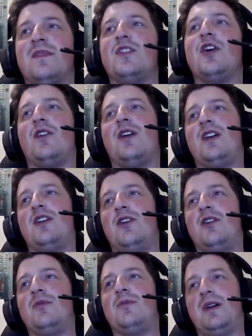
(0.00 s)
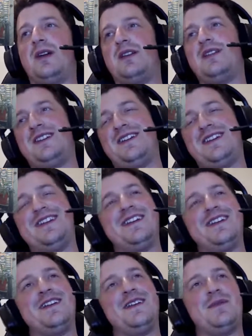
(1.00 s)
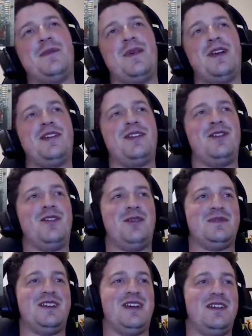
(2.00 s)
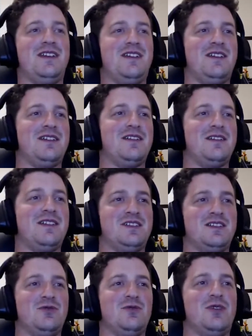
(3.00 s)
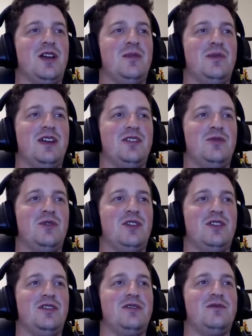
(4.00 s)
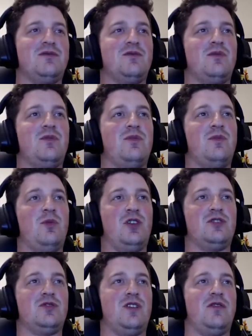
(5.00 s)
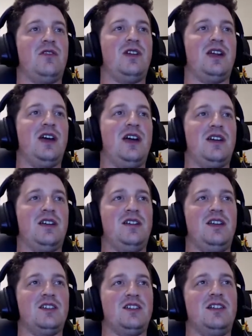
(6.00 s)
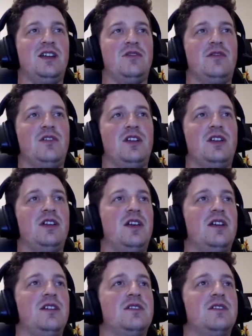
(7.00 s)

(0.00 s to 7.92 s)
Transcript: No, I know, but you know what I'm saying. Like it still will come down to what a driver in a car can actually deliver on a day.